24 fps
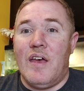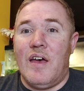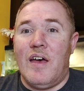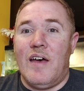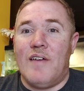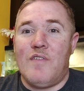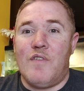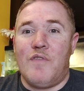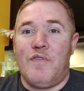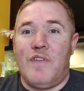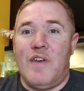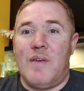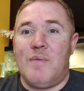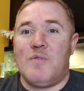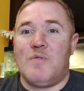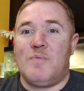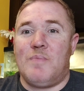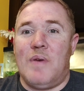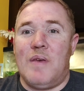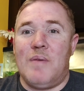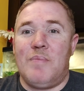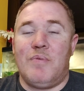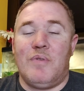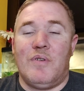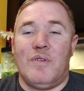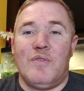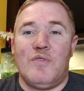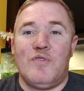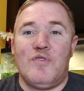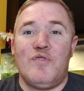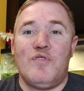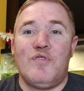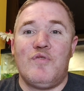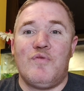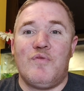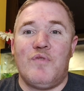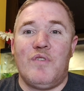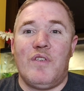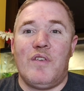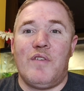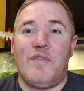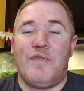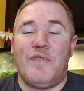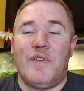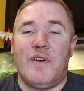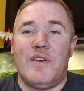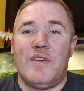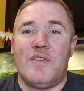other famous people, and it was just really
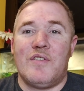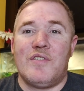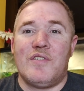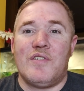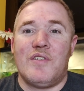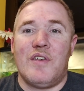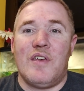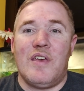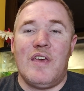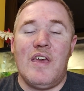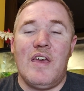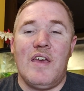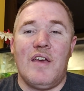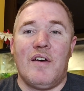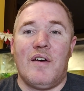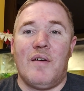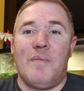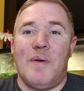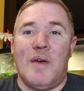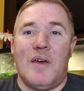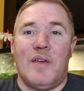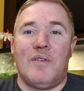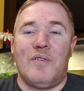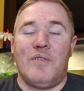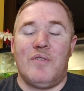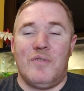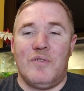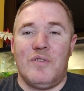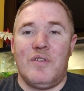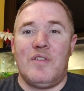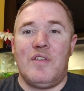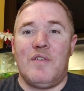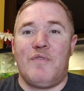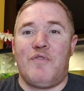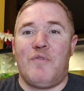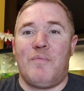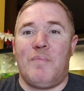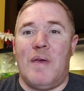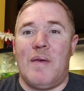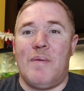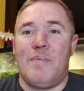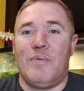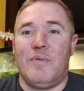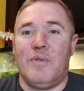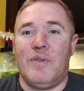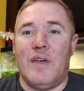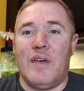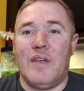fun to hear about the different
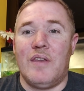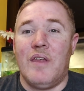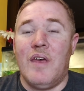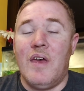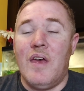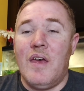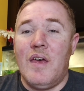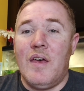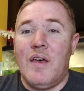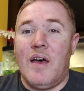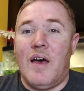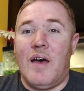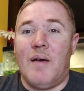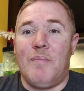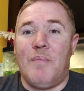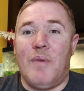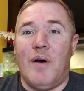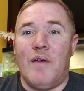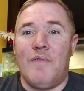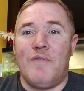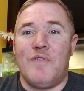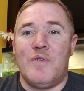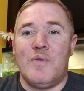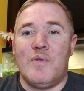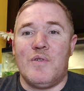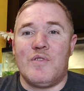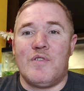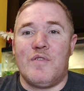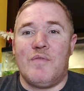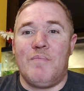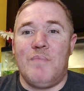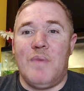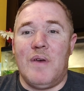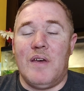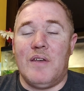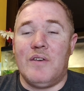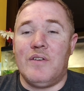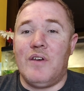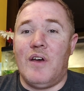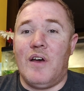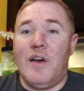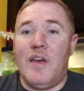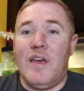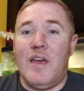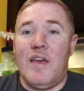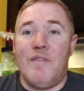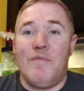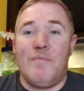people that my viewers have met.
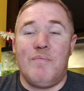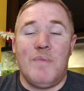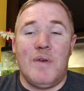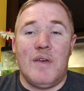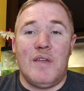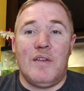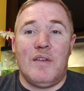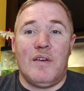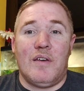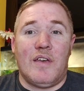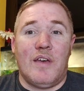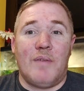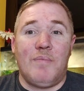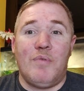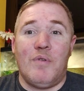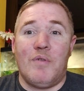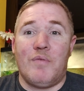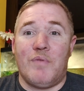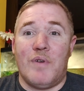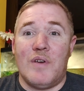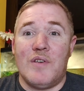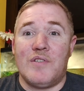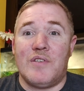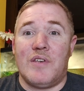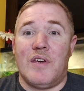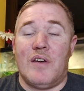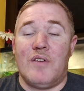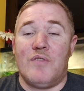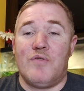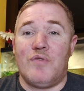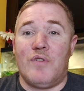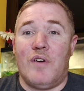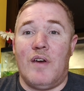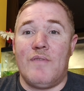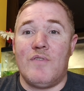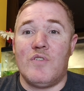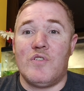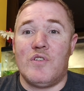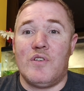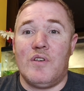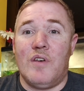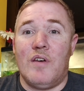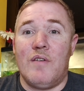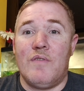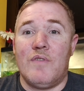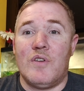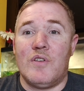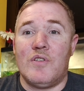I have met a couple of race car drivers
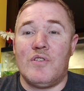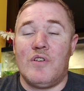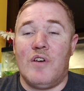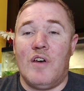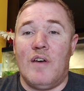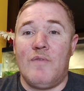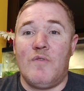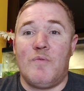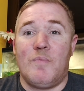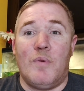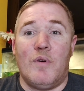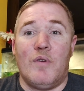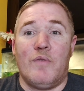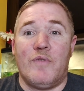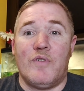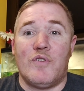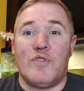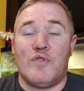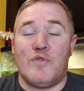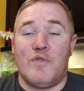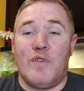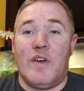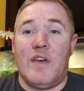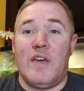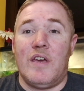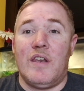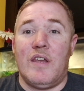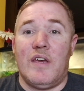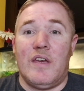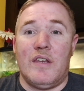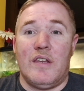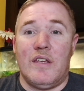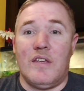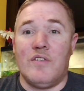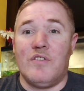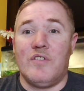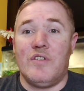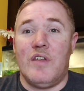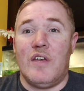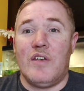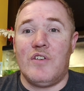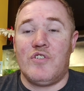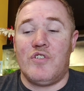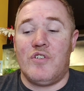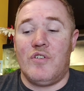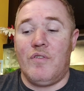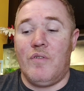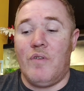over the times, both Australian and
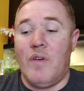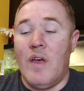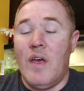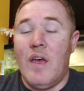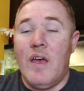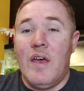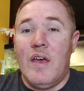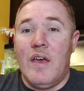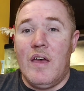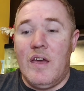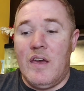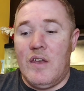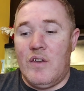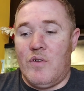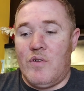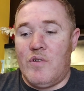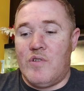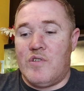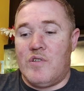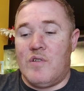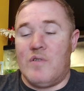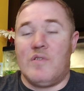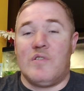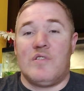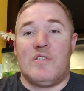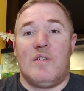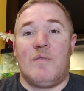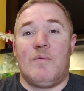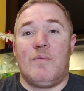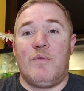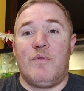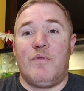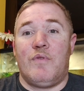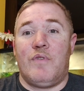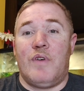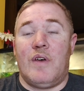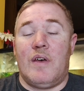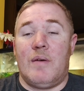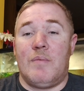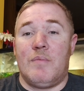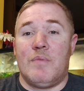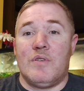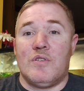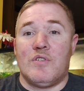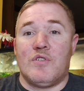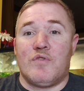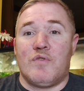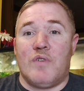international, and also some of
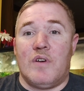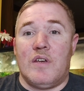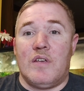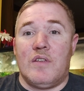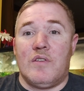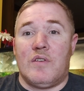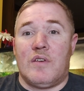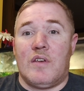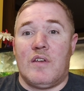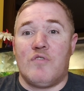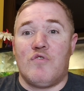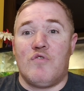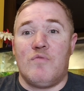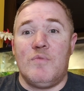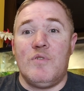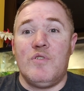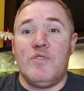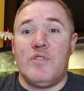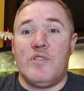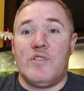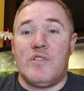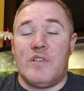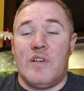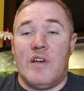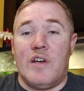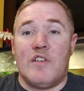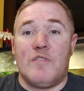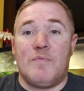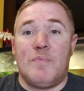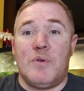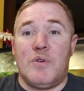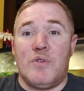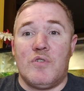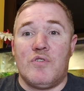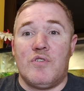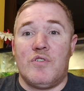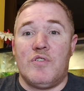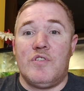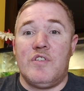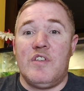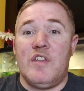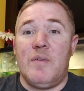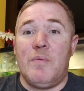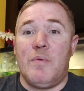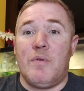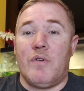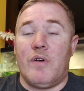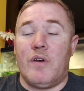Australian country music stars, because the
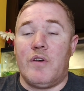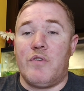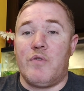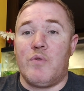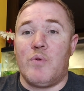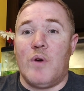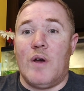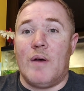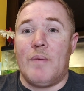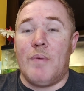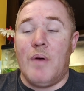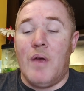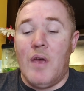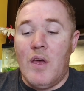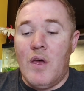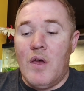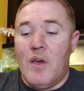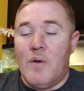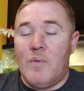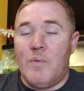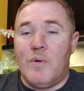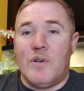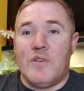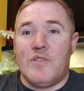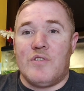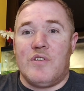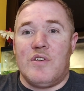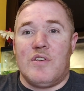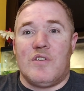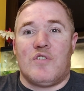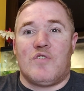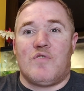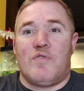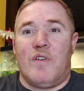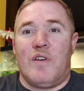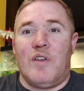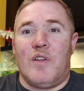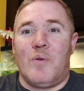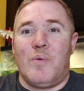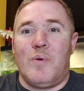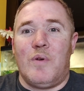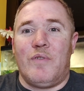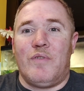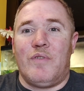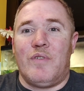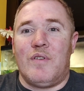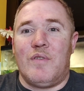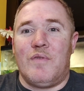city where I grew up was the Australian
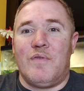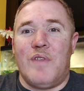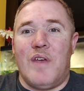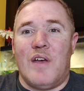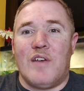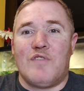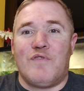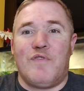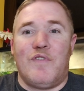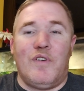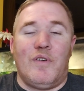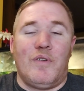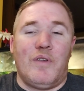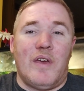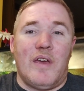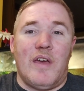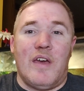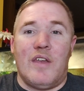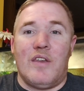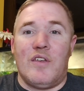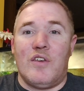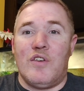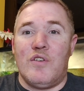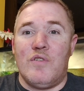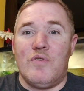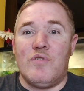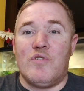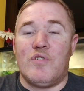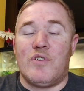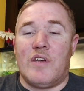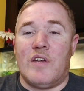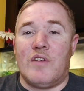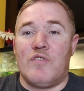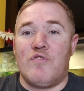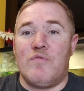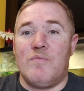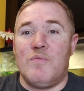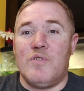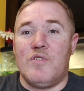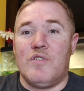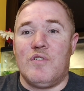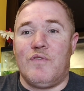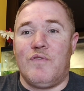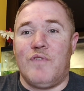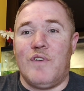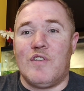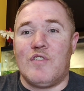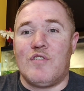equivalent of Nashville. They had a huge country
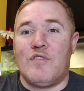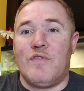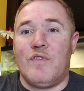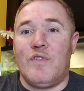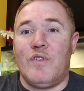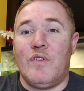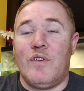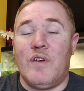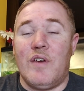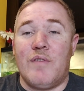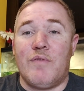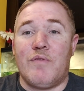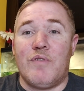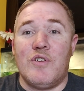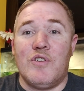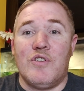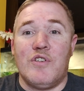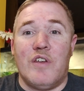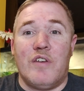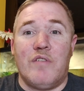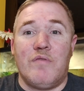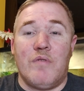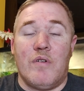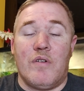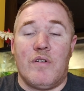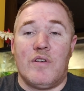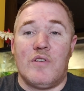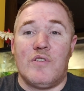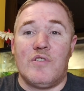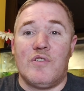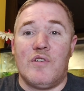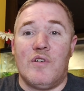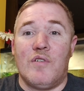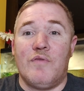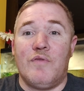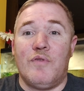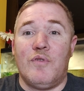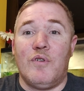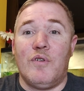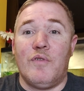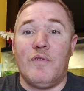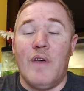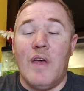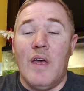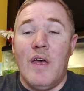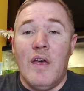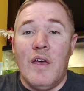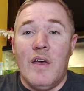music festival every January and so
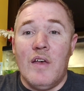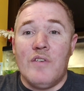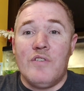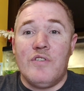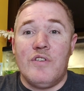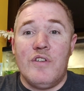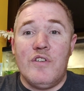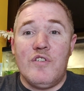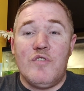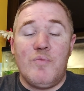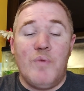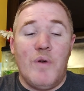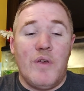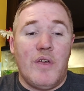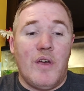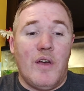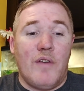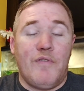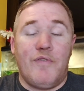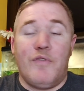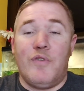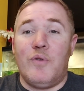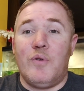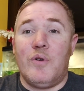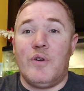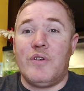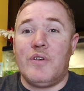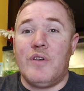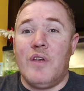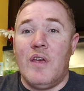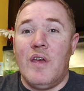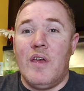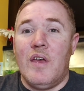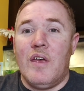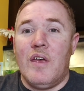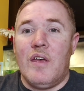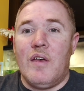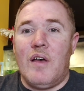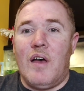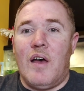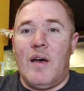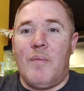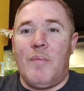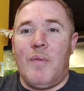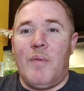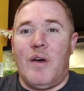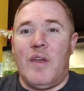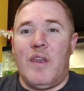forth. So this week I thought
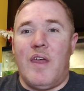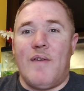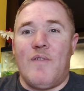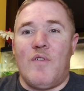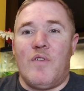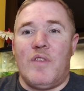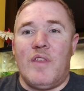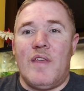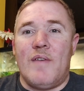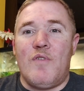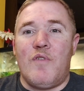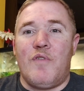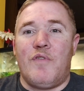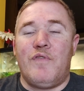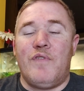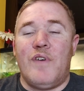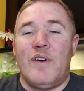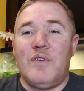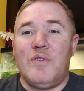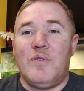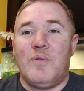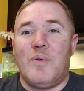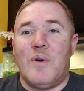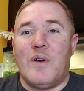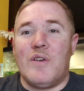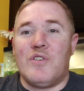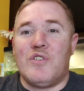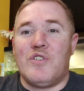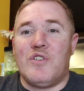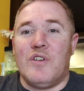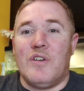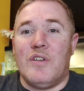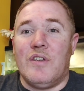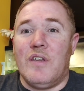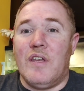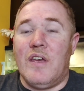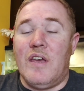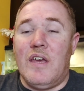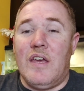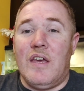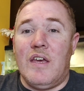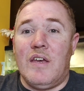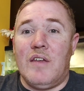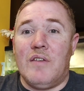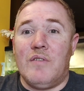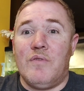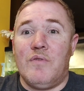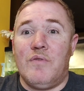I'd have another fun question,
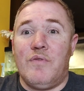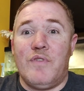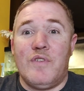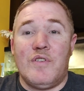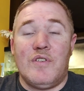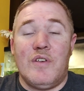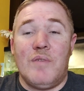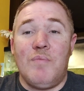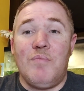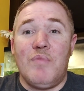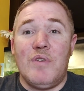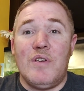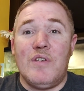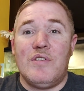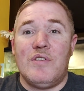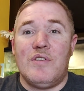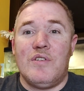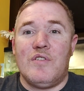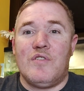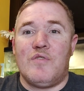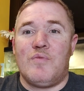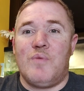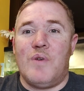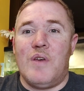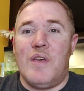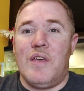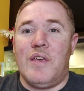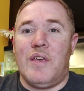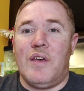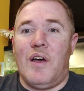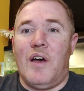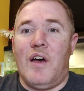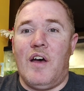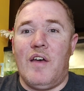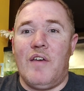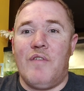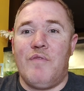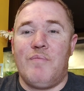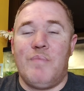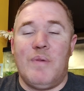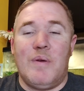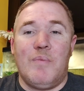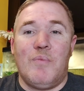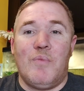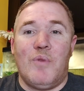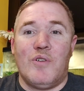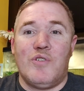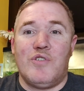and for some reason this week I've
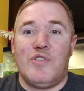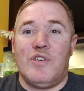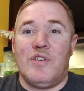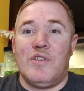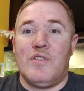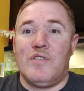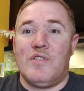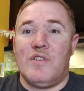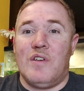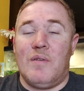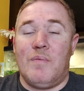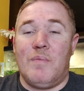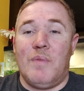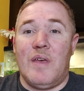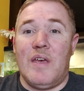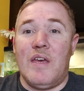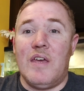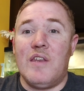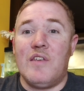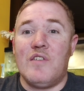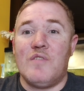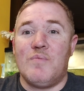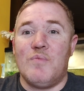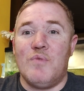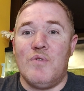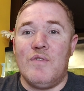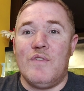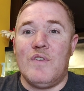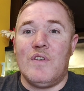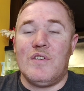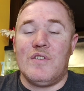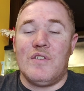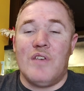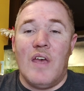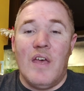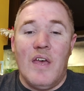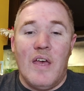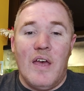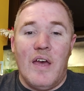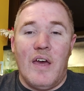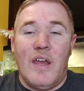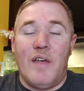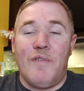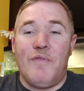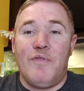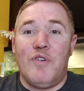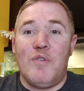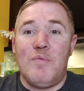been watching some 80s movies,
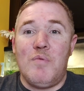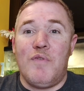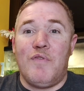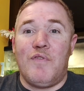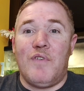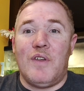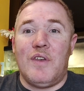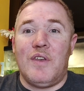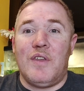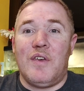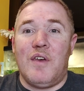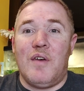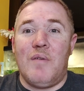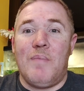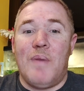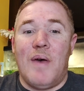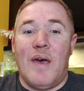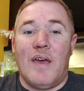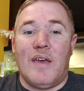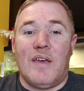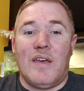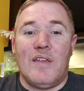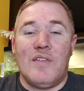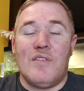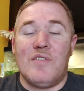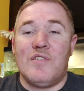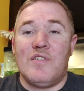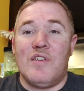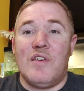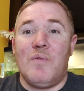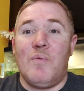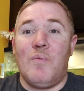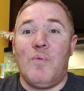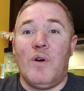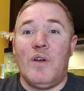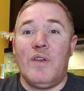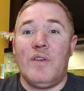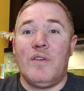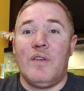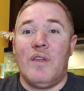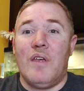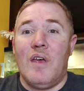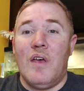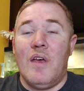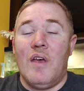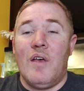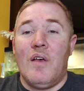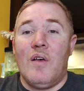and I thought it'd be fun to go back and see what
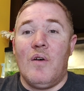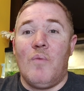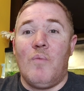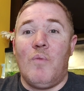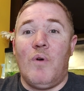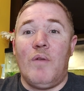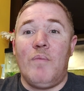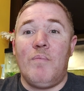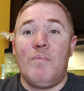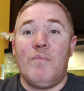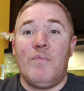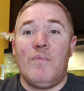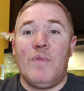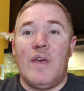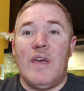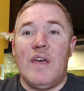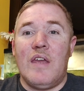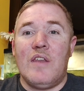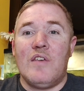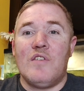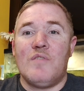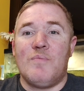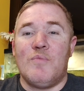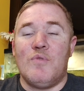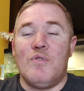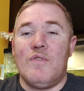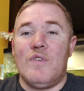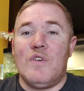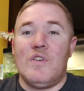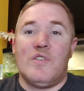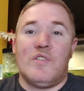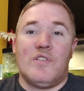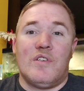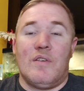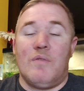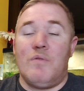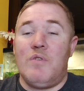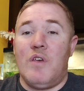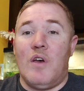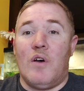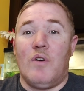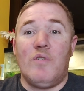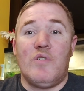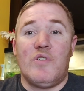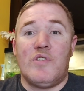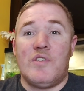80s movies, or